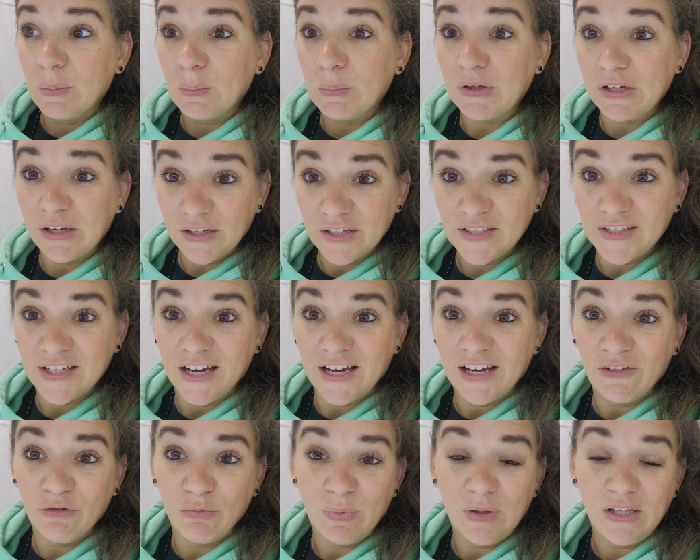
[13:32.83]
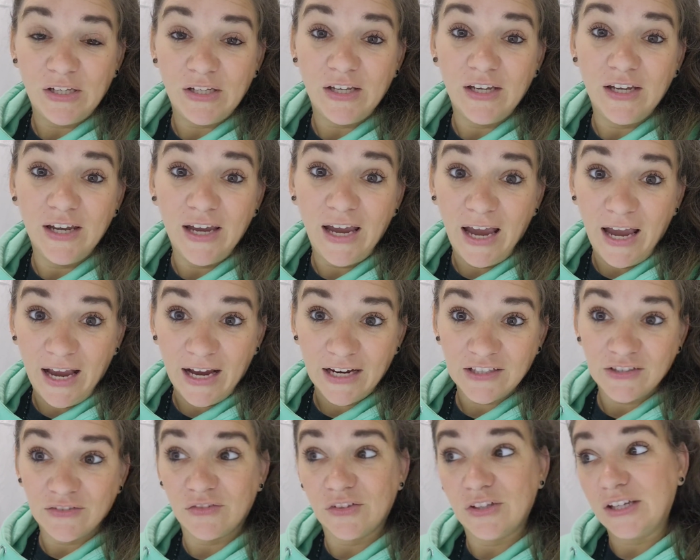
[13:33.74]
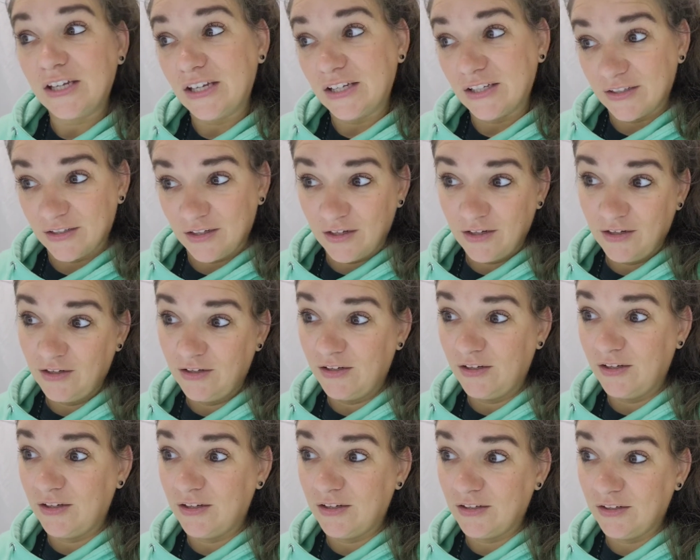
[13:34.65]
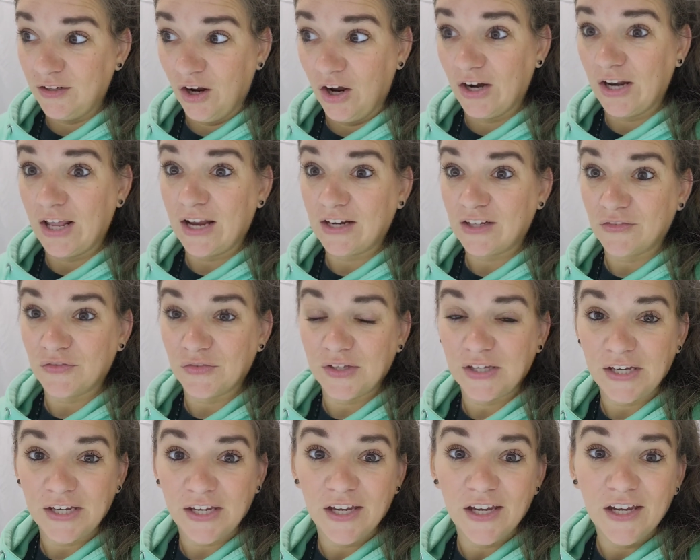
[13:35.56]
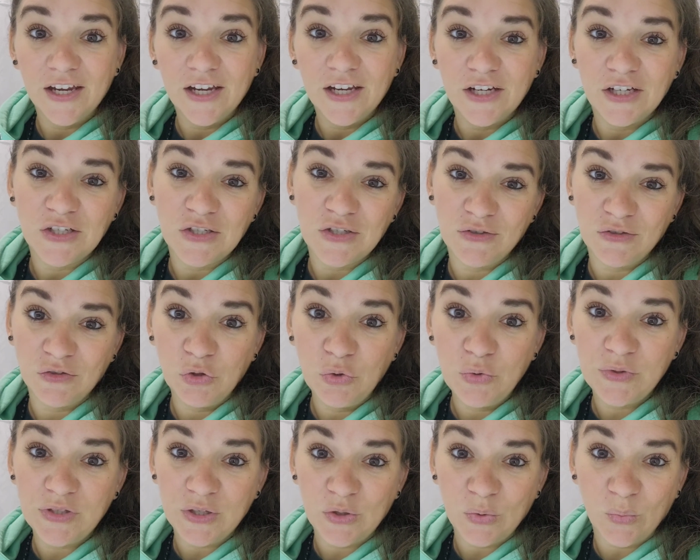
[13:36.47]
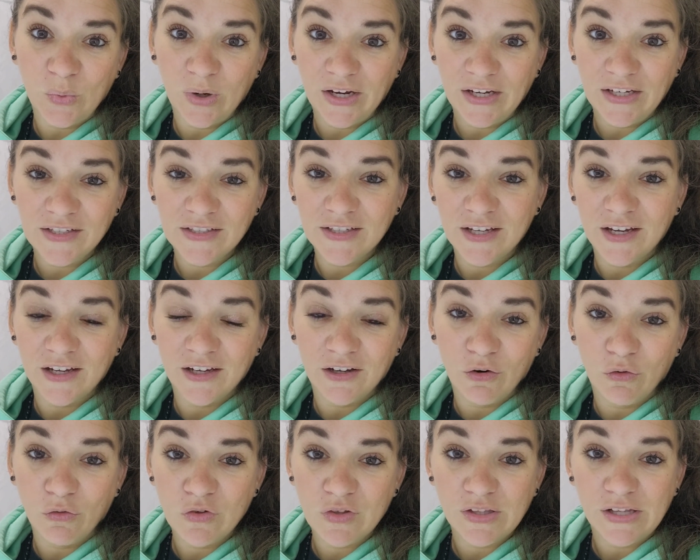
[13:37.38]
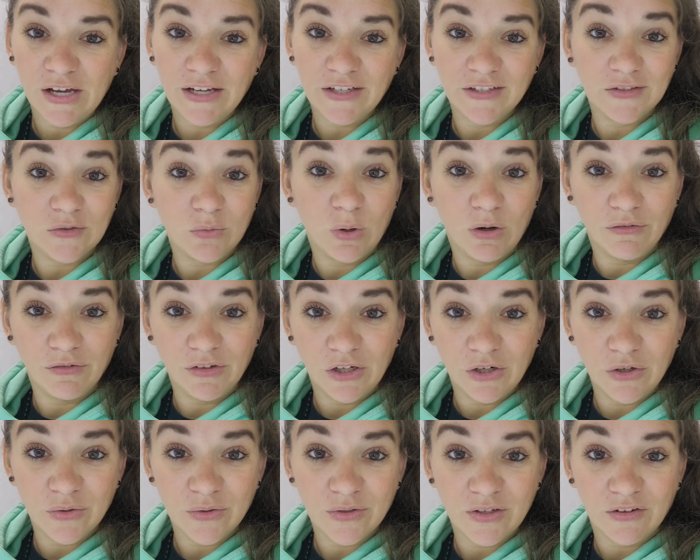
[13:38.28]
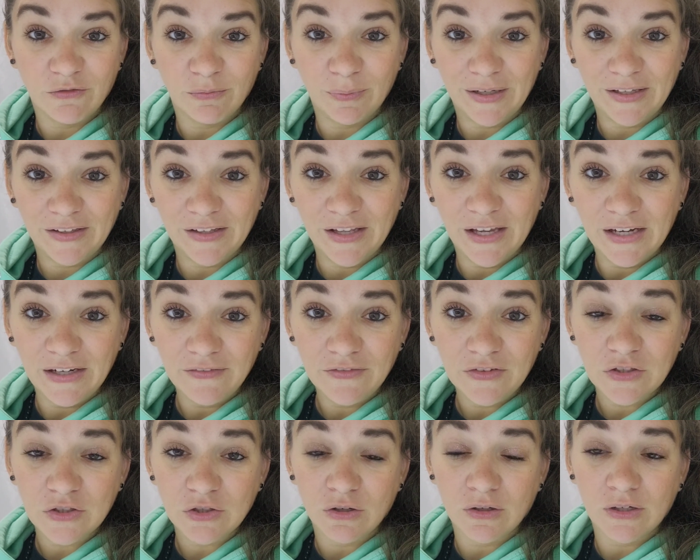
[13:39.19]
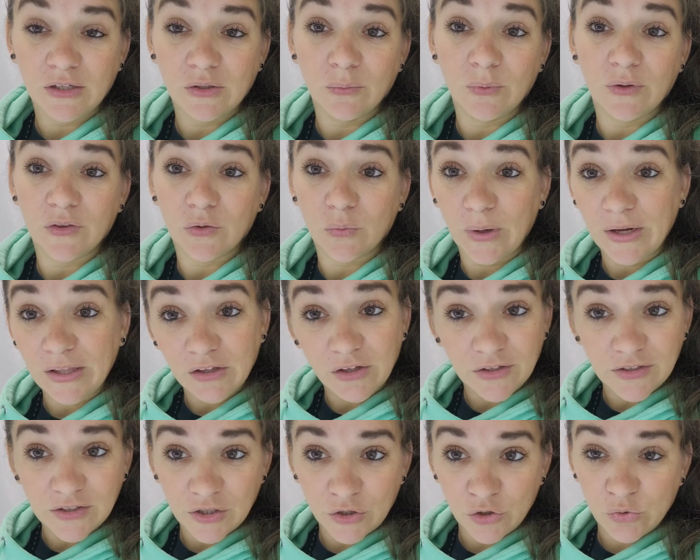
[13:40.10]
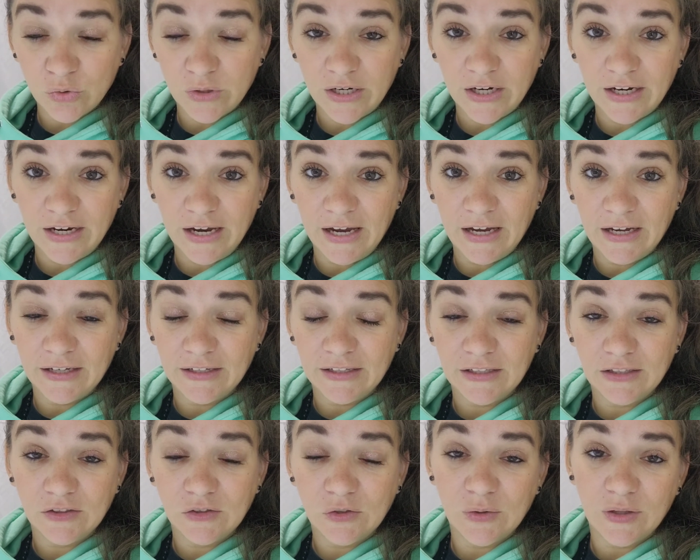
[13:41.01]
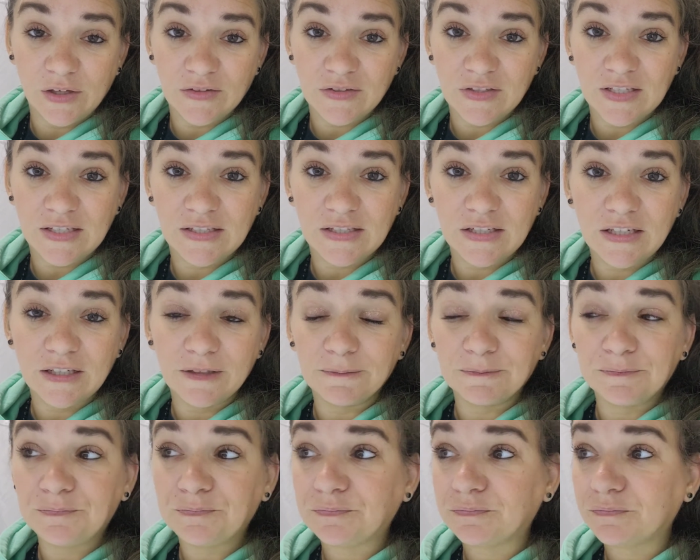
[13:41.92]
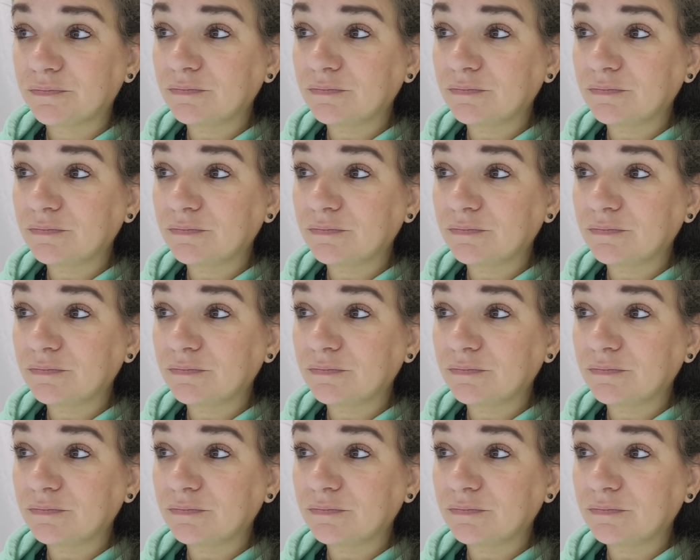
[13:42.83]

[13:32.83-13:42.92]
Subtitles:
Because I have been actively and non-actively losing weight over the last 12 years of my life, starting with a weight loss surgery I had in 2010.